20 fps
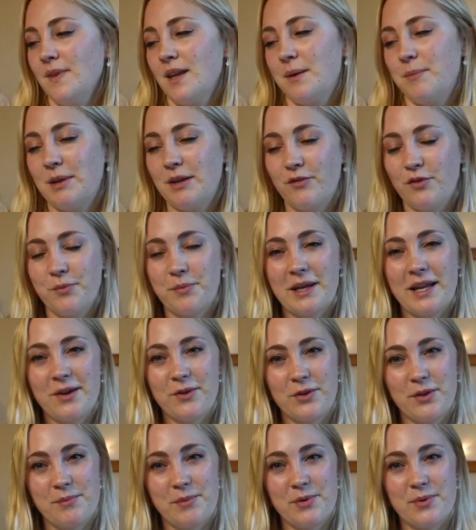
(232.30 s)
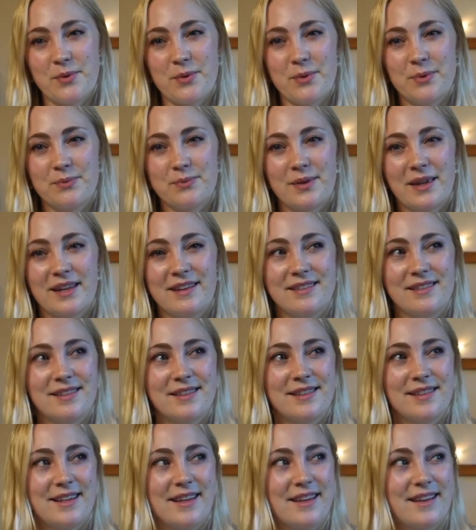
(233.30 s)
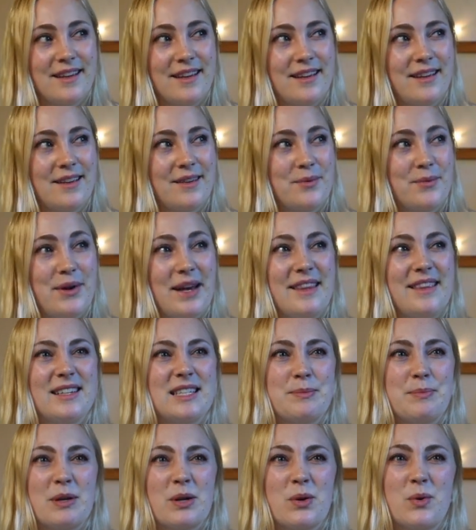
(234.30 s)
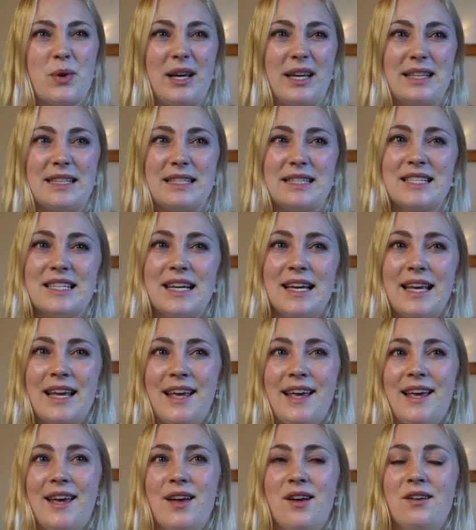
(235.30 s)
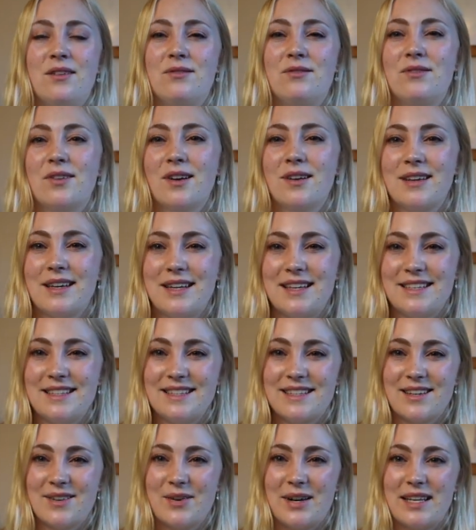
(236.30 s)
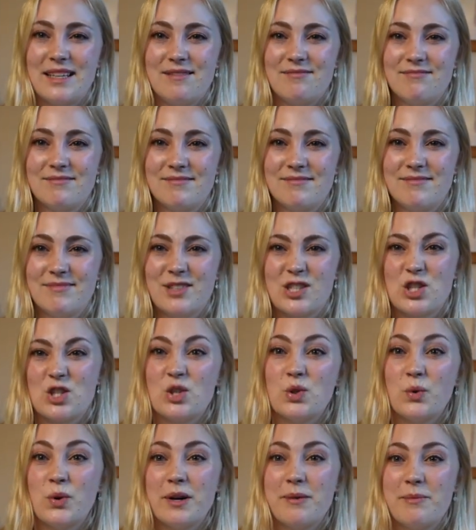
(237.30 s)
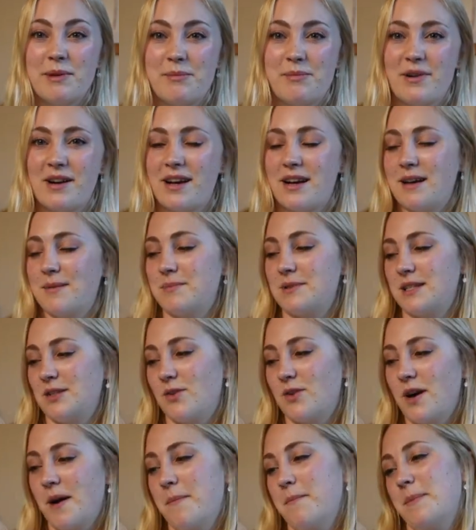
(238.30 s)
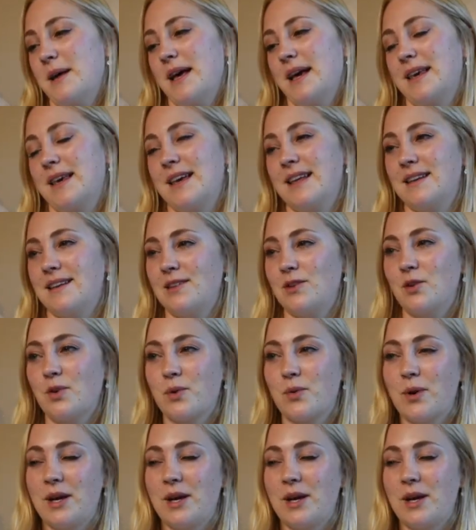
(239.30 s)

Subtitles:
I mean, if you've been out on the boat and the weather's been quite rugged and quite stormy perhaps, and you come back in and you're